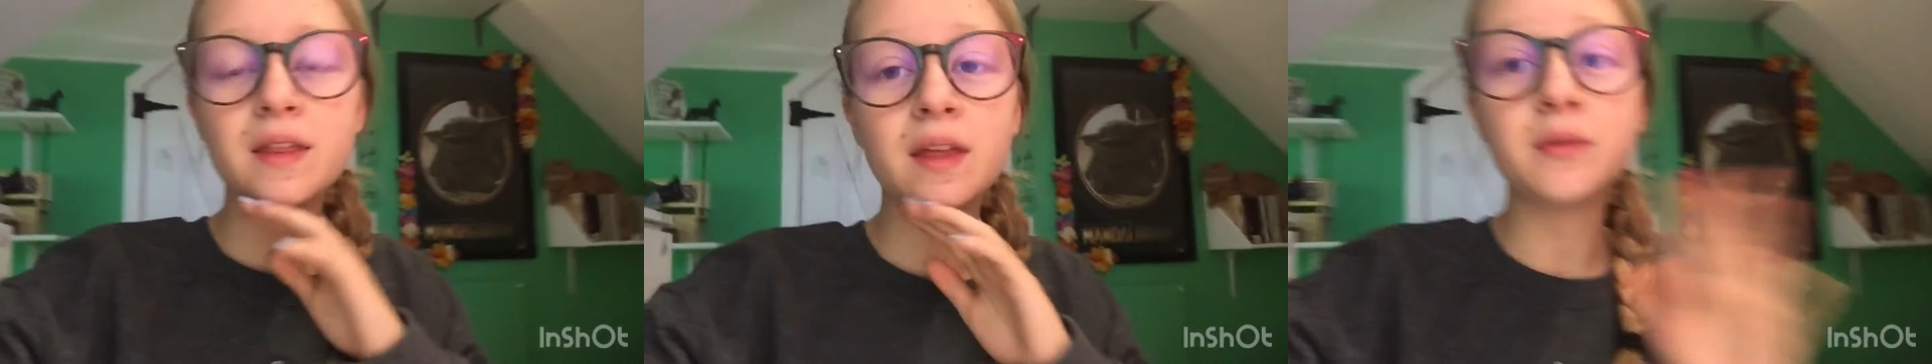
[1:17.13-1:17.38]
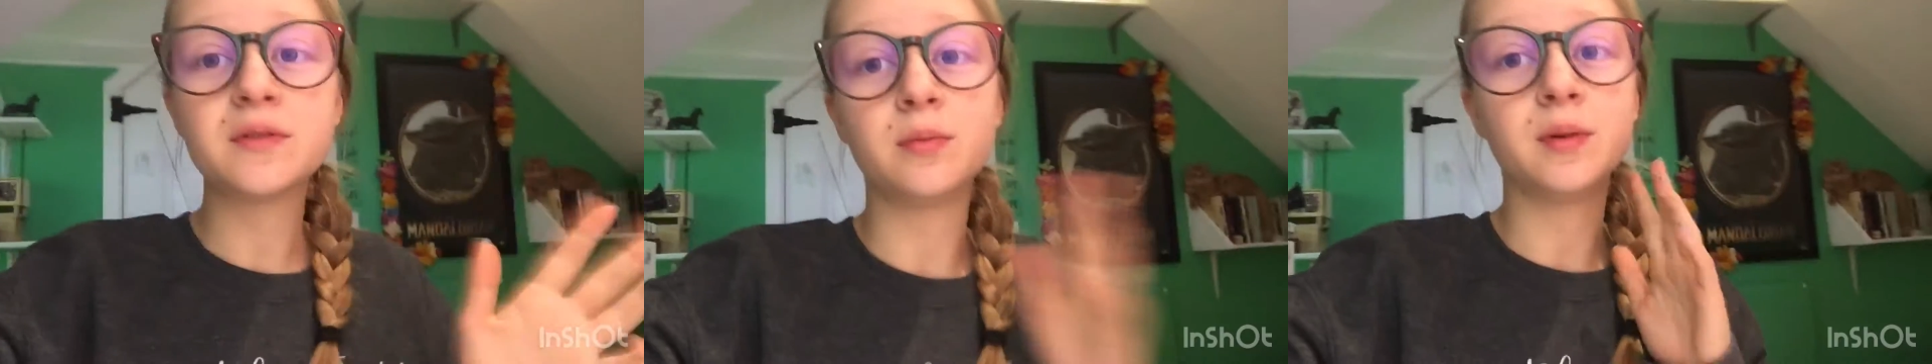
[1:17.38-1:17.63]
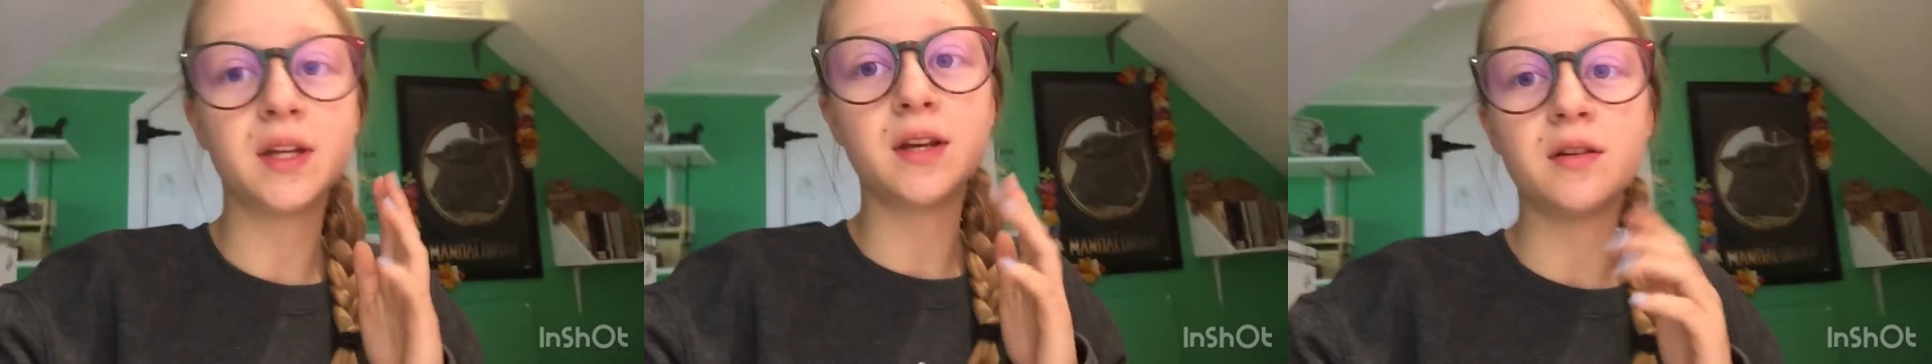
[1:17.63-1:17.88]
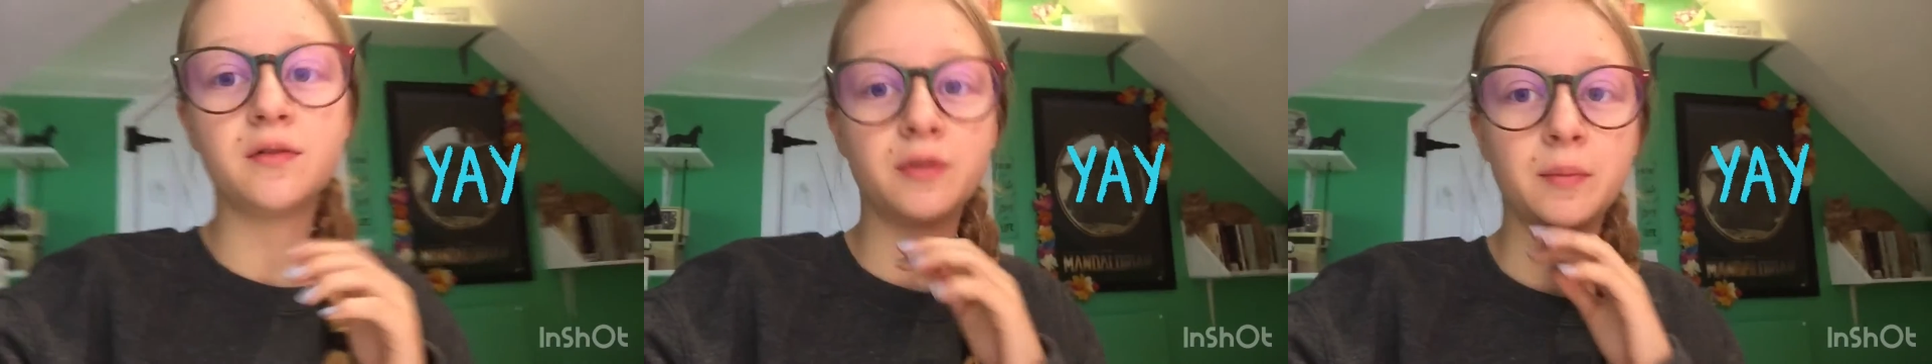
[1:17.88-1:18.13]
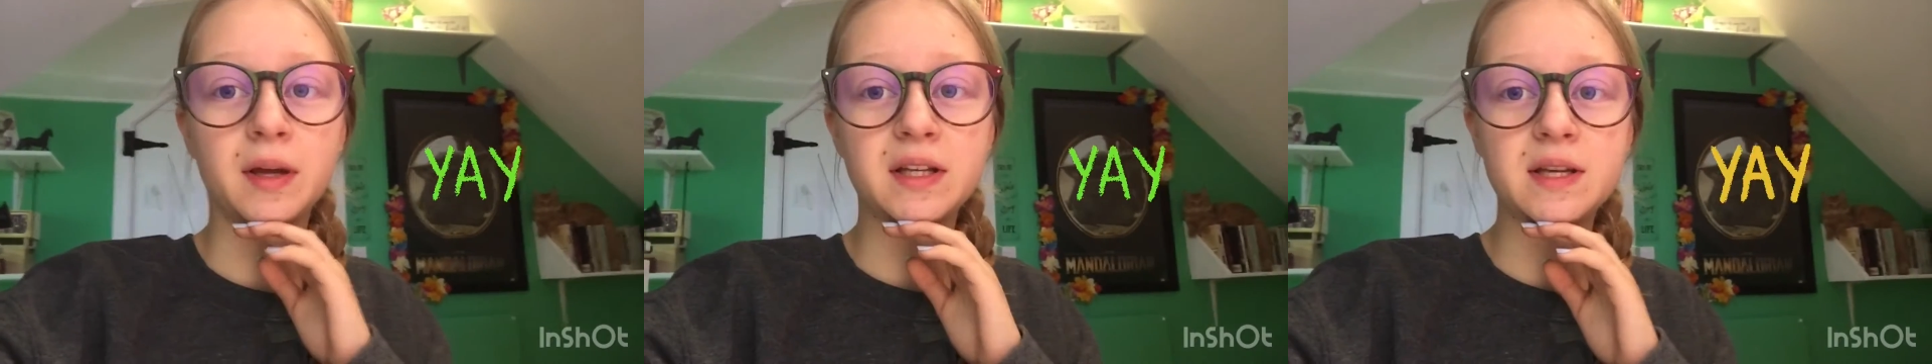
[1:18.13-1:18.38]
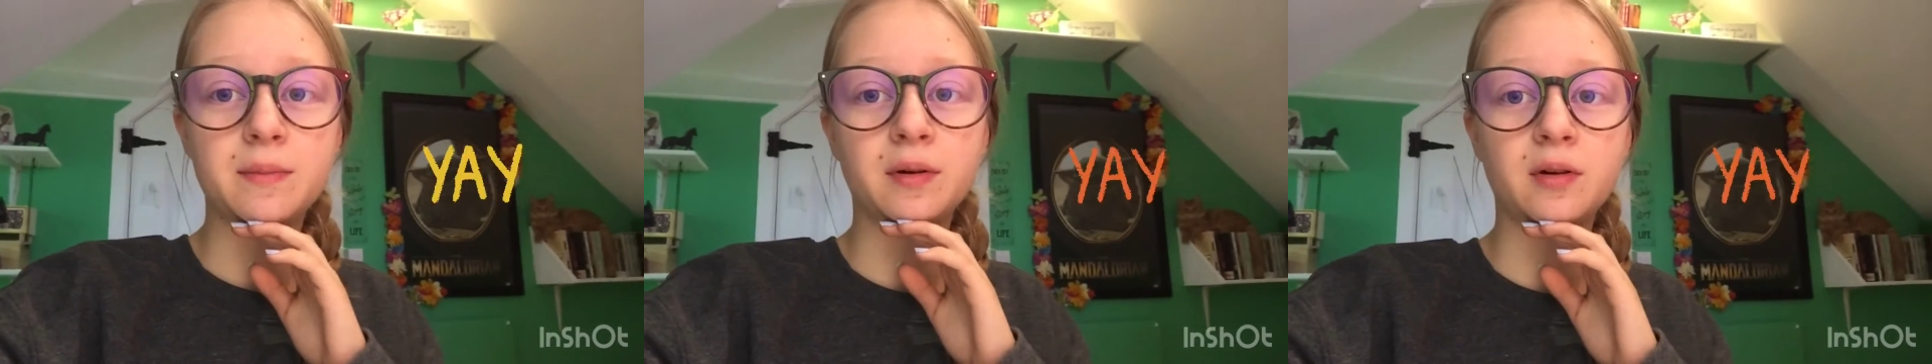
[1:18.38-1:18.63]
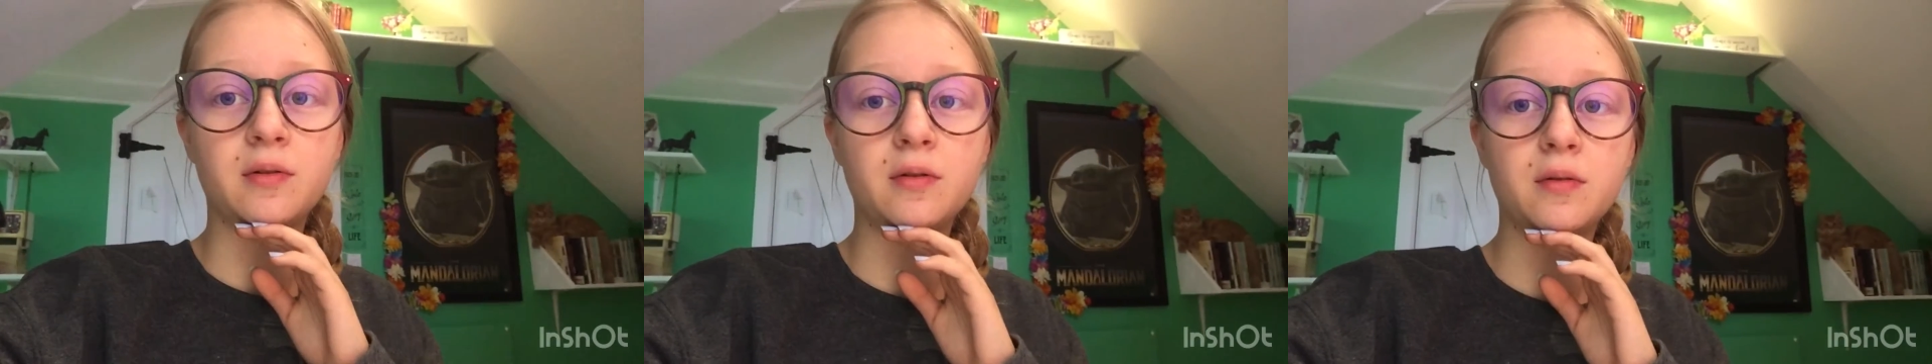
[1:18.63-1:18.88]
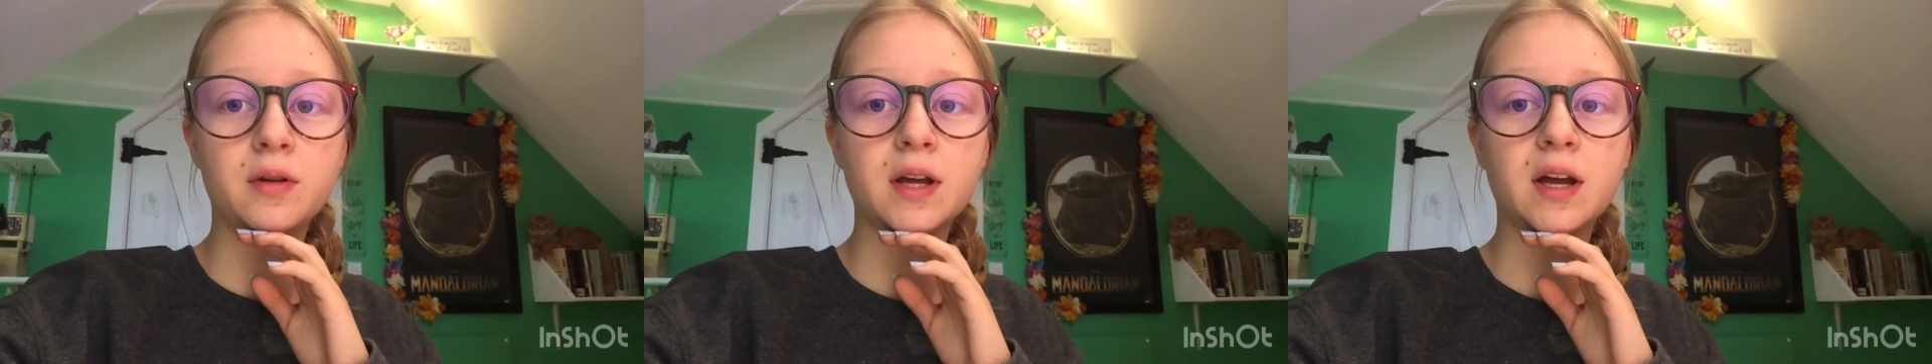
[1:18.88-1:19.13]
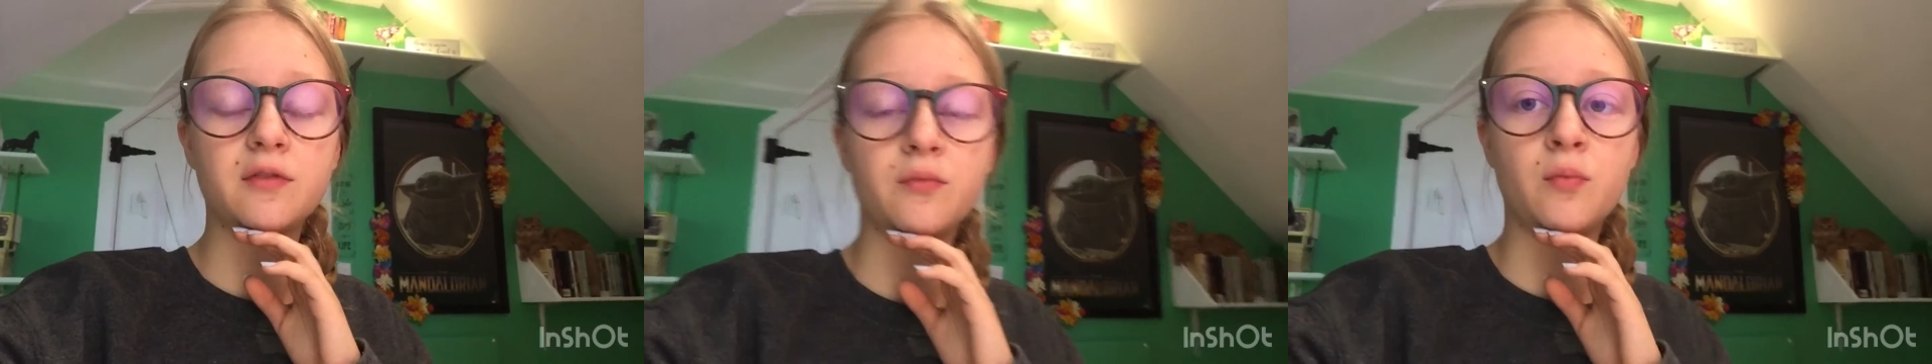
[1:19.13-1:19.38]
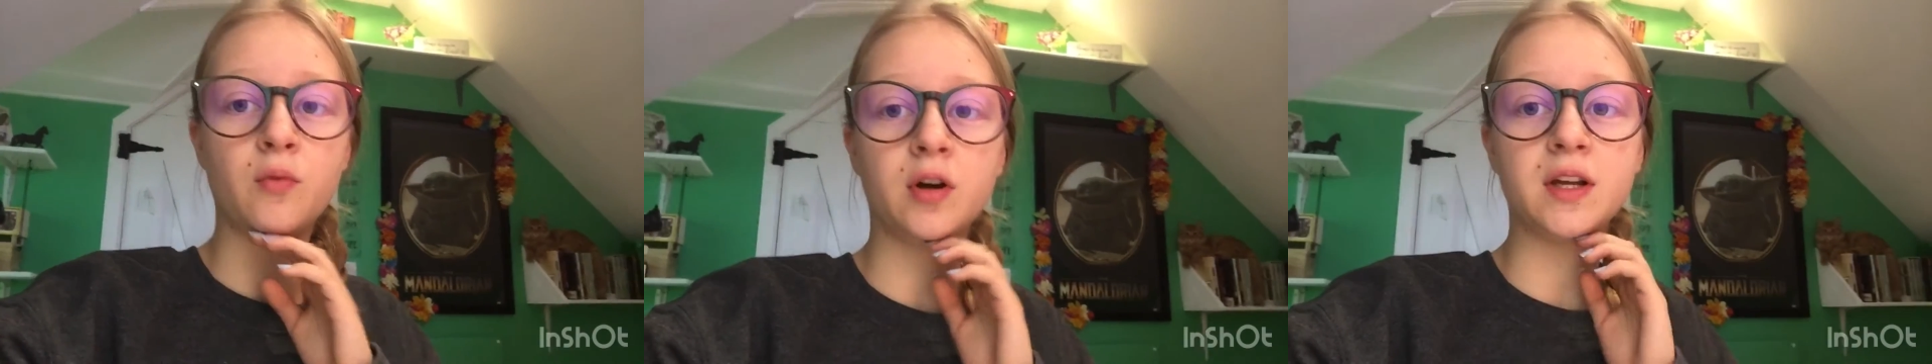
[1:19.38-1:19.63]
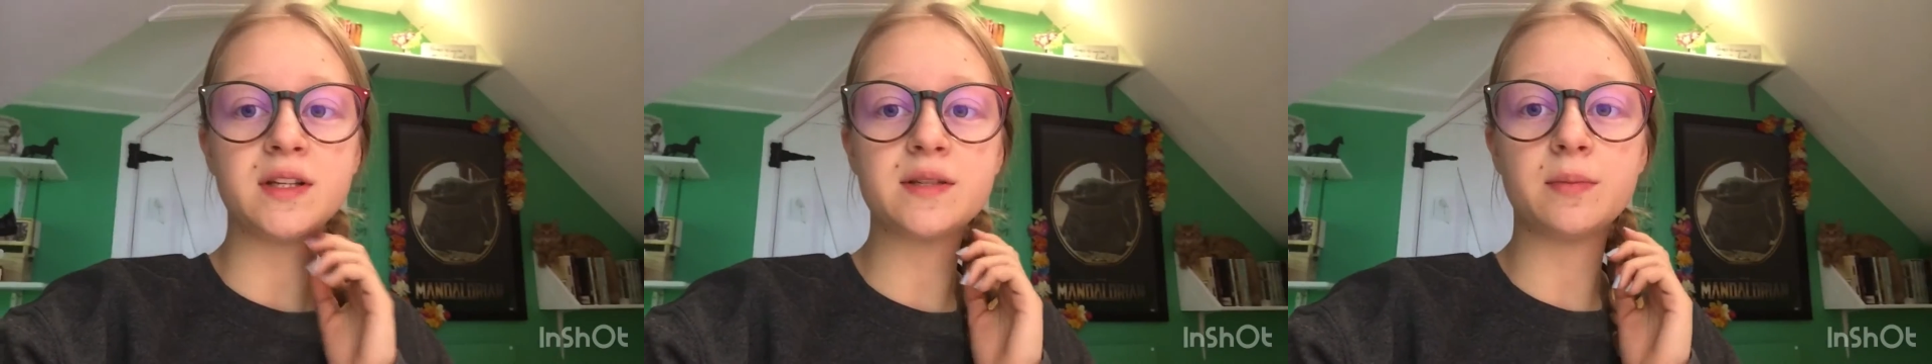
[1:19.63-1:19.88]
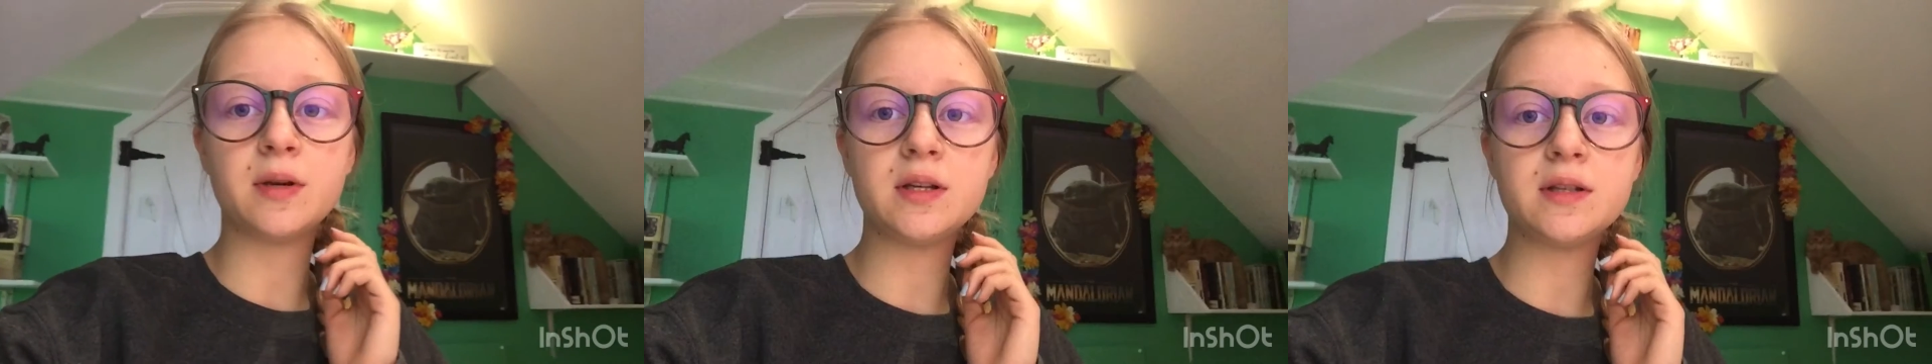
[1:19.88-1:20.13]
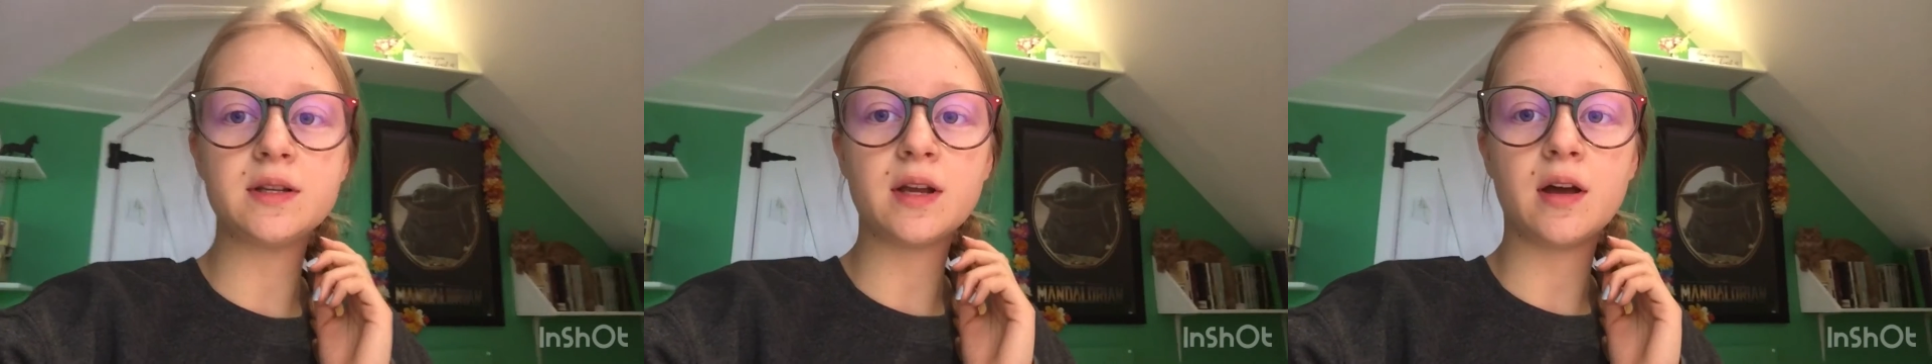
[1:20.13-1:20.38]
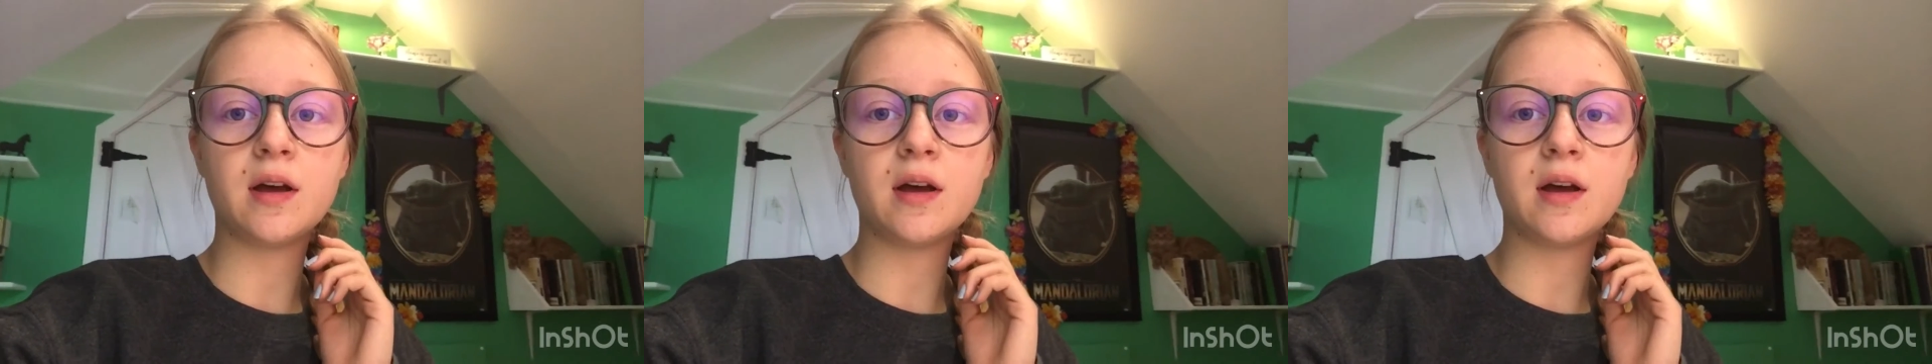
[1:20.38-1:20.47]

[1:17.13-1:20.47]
That was really good for my typical kind of morning sprint.